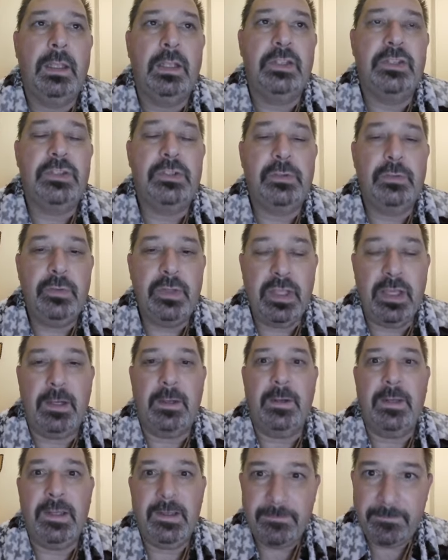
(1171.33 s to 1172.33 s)
So
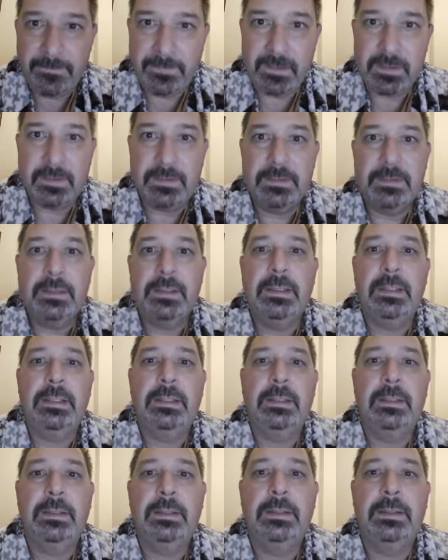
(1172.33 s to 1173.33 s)
yeah, have fun,
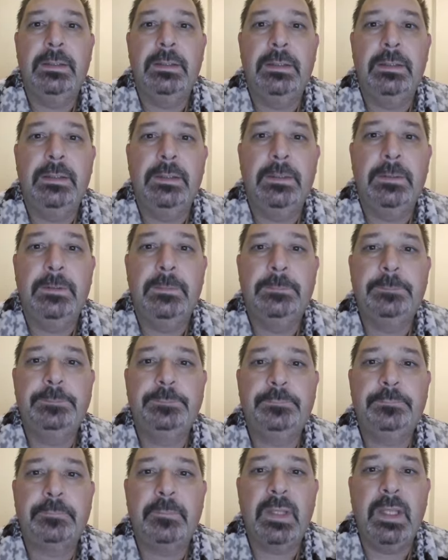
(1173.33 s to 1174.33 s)

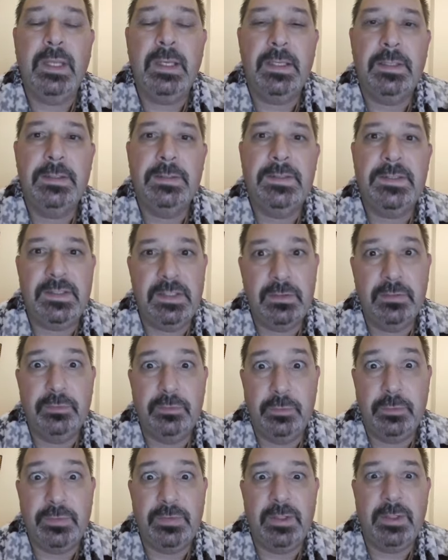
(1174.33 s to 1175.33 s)
and see you on
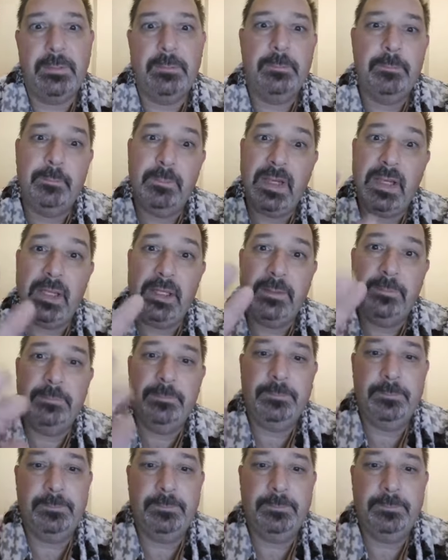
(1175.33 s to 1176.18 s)
Tuesday. Bye.